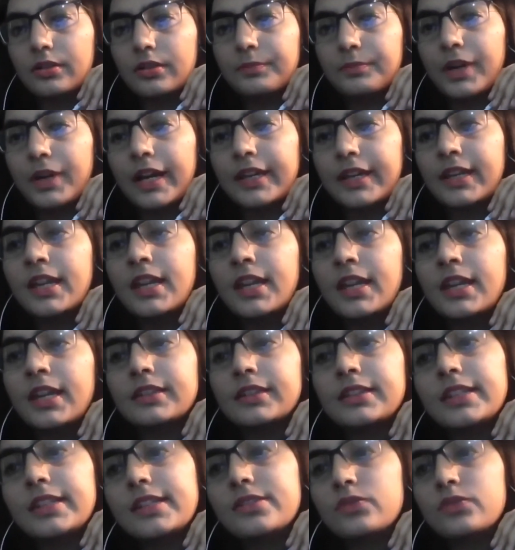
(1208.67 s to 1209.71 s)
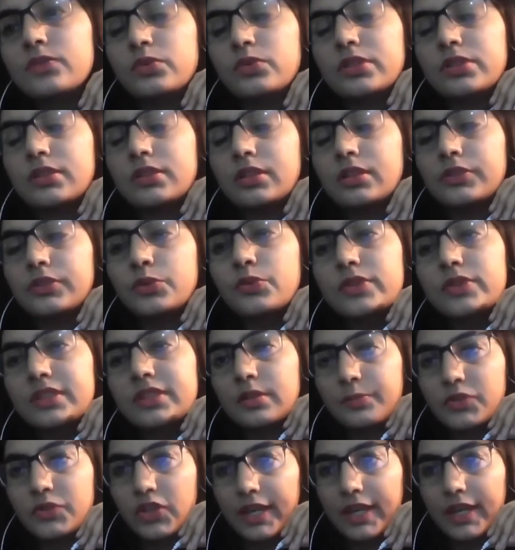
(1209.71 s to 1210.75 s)
by these two
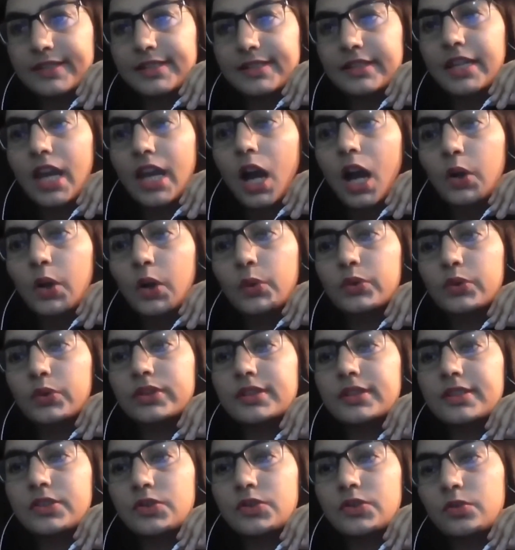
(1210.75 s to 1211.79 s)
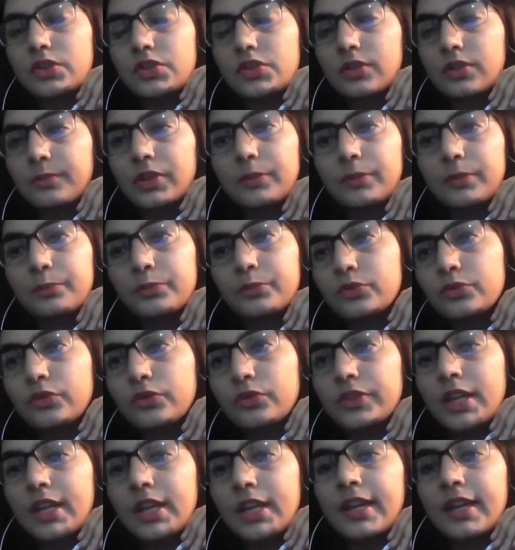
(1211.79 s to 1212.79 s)
subjects and how could this situation be improved,